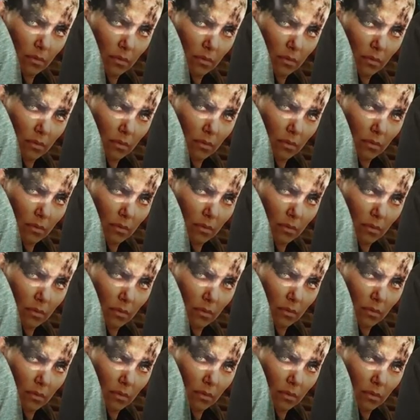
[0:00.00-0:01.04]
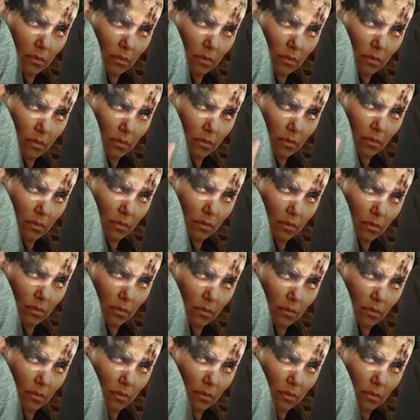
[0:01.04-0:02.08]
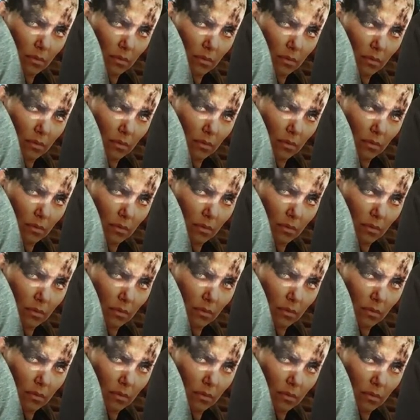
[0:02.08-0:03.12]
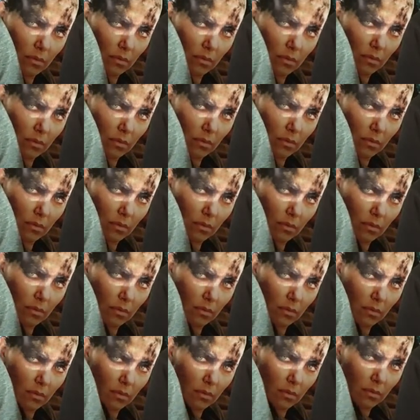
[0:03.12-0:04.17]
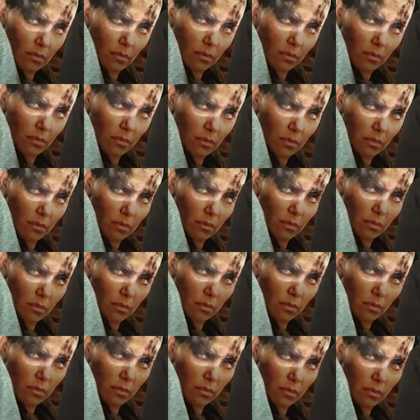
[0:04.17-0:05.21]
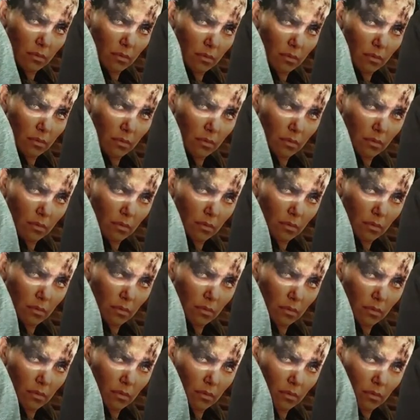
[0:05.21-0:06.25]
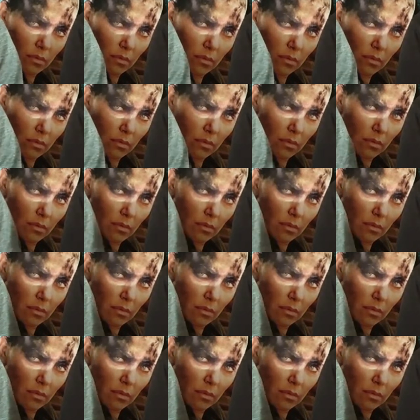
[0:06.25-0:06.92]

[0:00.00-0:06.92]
The person shown says nothing.